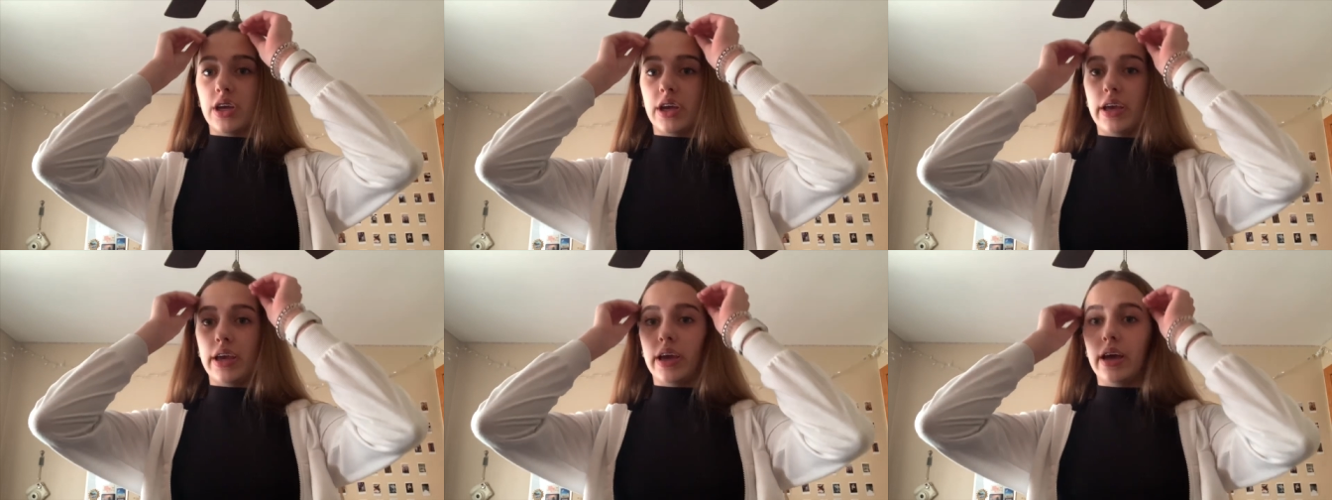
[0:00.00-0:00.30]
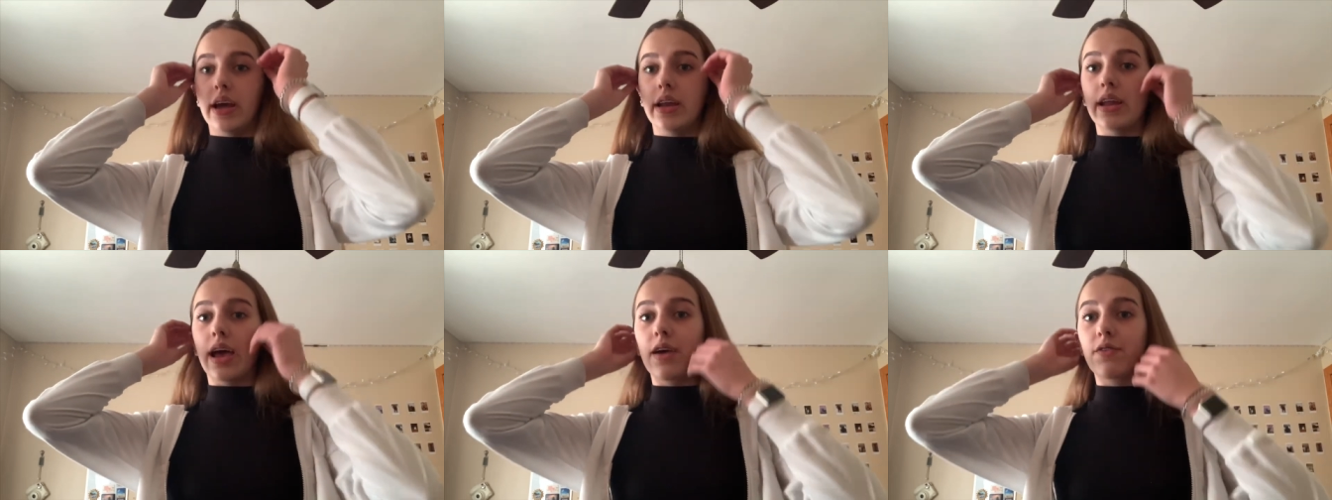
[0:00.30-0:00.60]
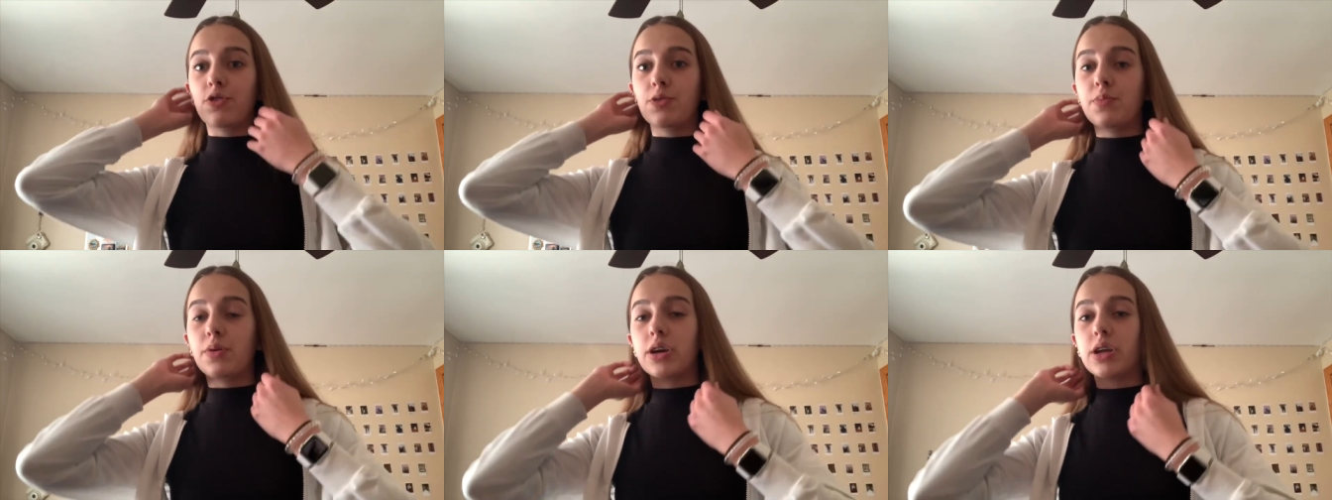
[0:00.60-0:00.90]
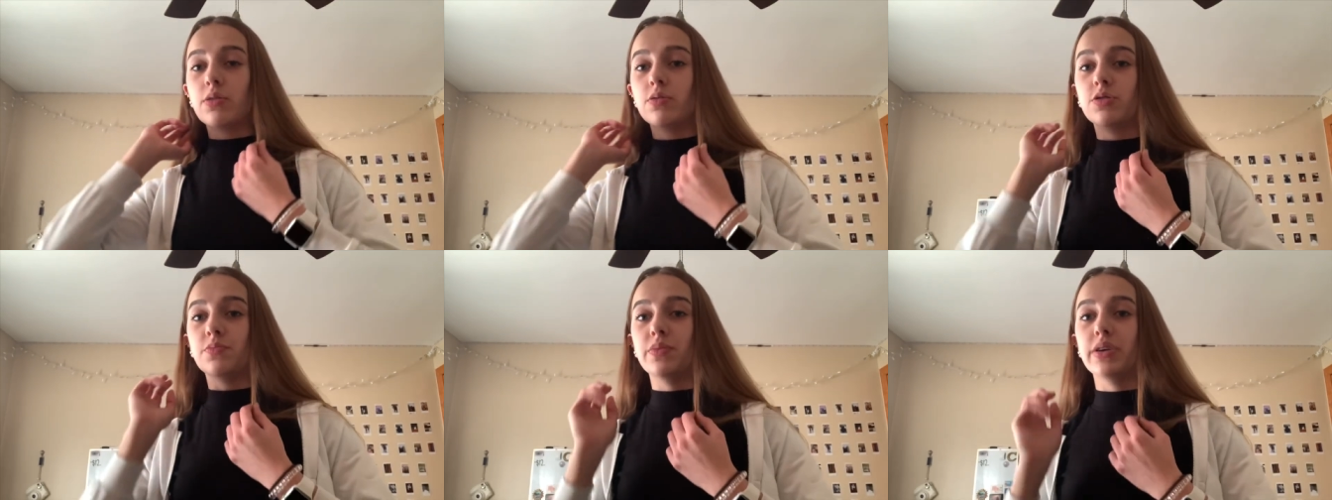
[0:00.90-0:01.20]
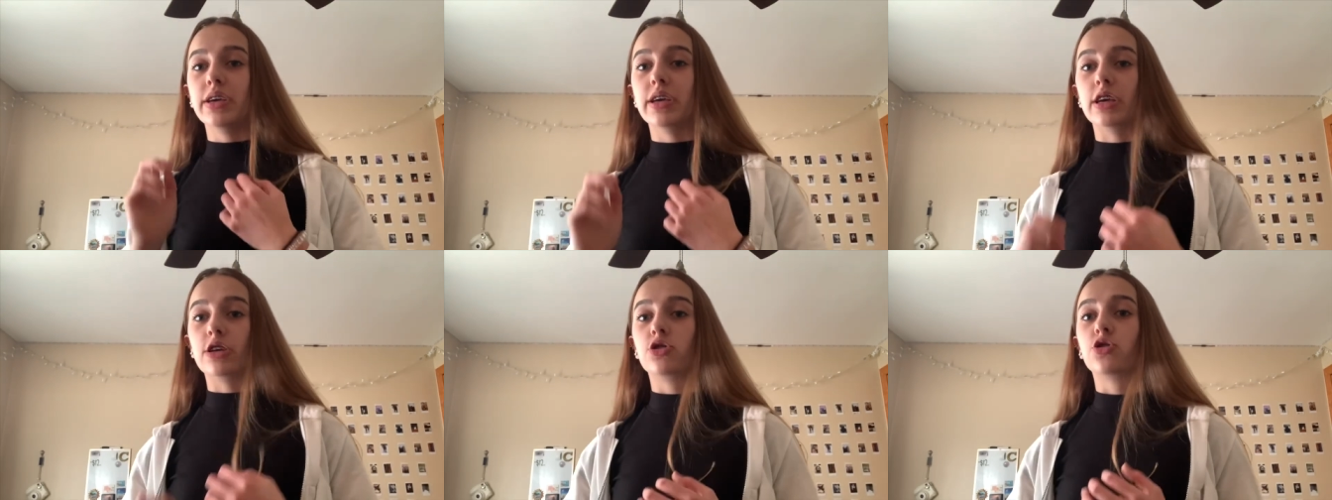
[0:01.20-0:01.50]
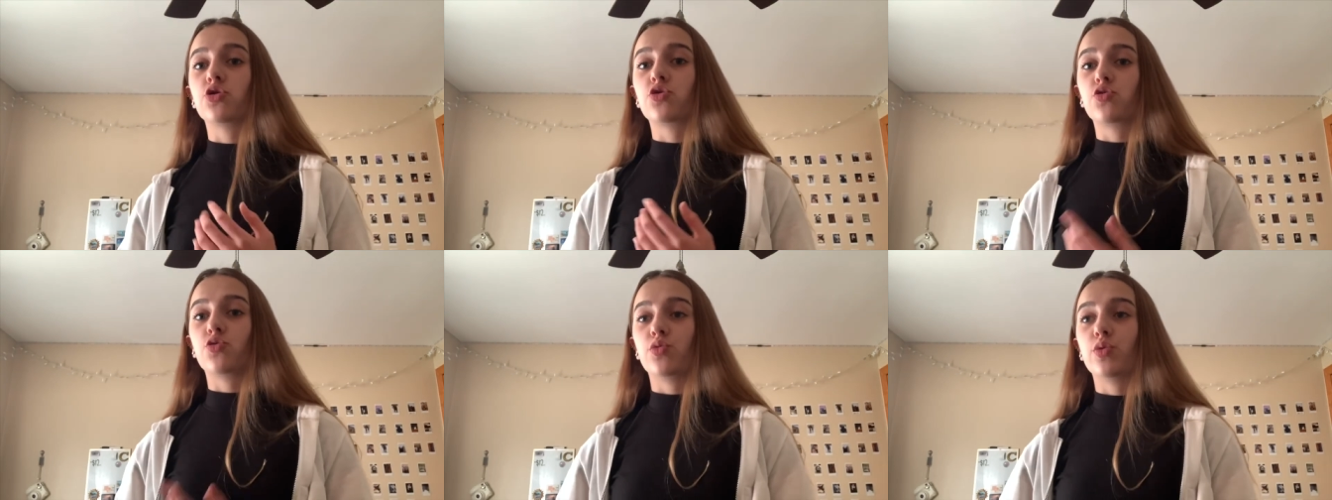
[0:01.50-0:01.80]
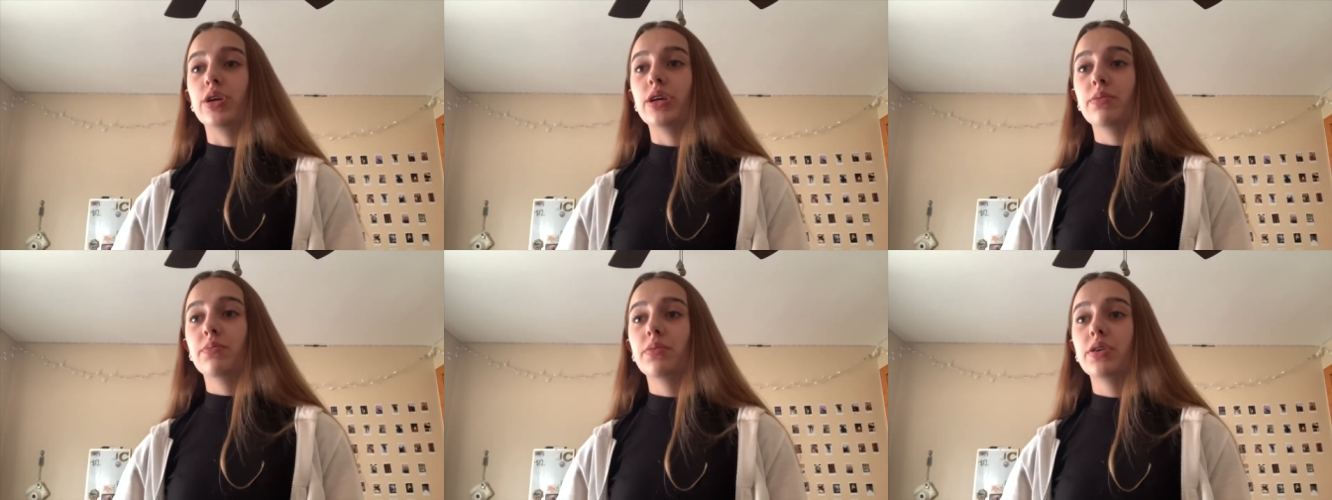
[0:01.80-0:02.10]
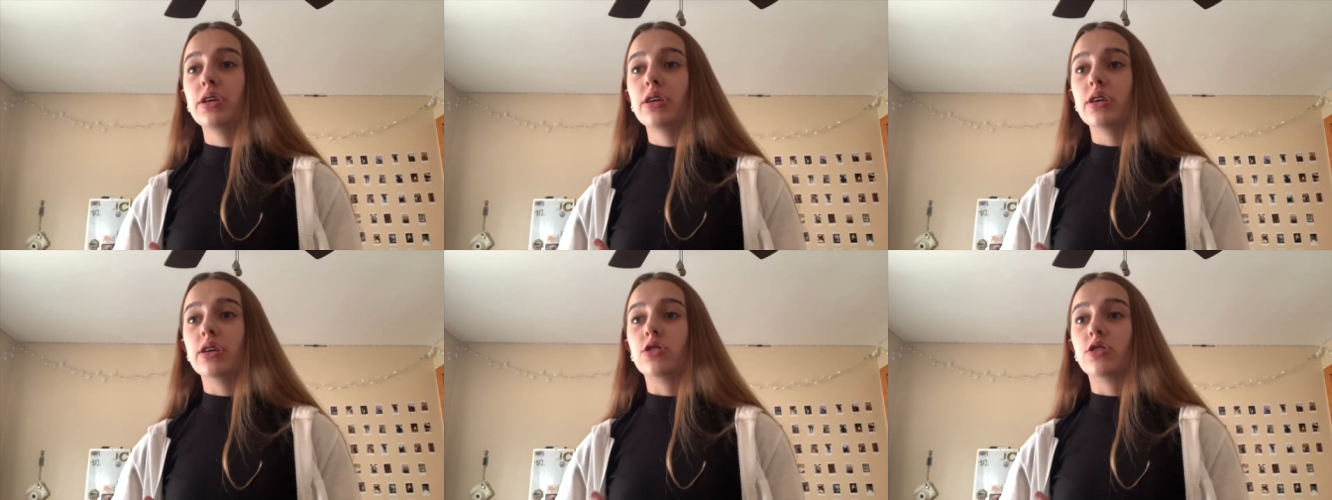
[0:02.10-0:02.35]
and everybody was being extremely,